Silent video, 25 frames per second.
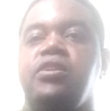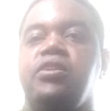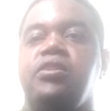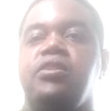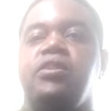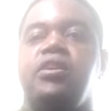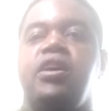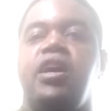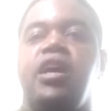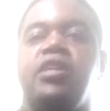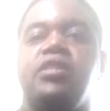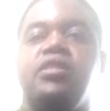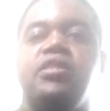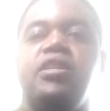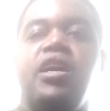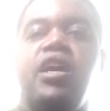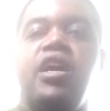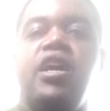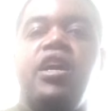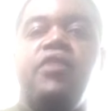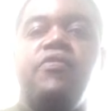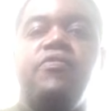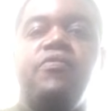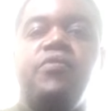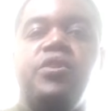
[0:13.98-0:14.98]
got
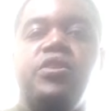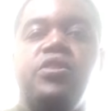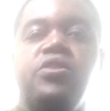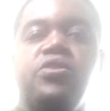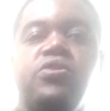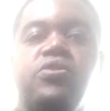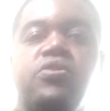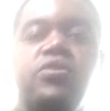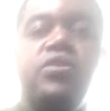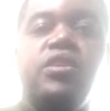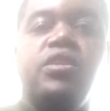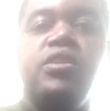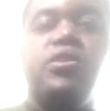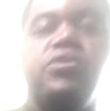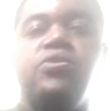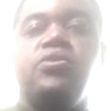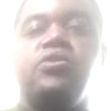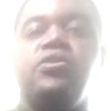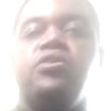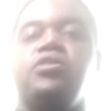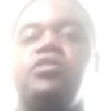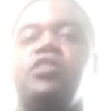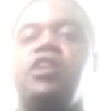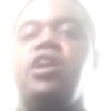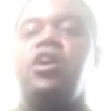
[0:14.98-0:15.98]
tired, went to sleep, took a
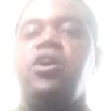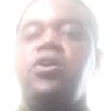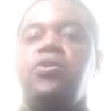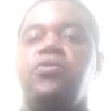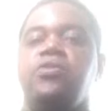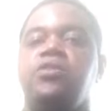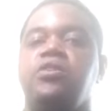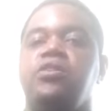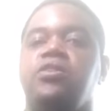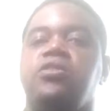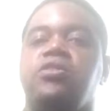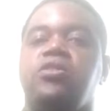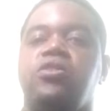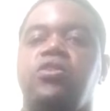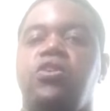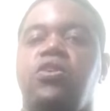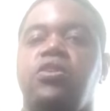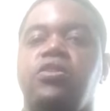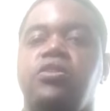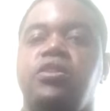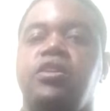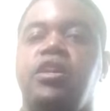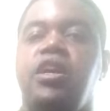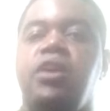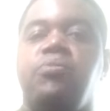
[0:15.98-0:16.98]
shower,
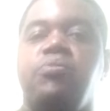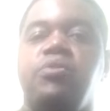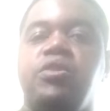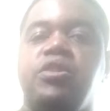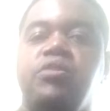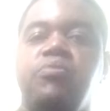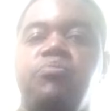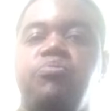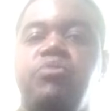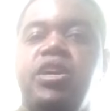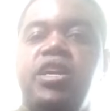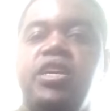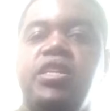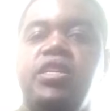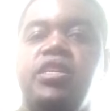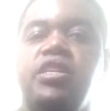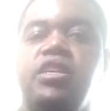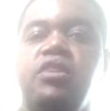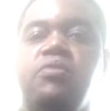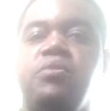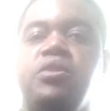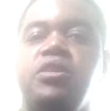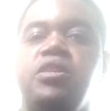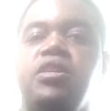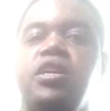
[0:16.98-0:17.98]
called the night, went to bed and
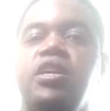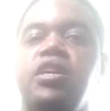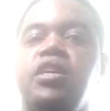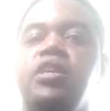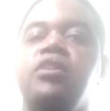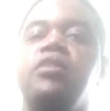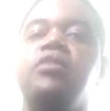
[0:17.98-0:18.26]
everything.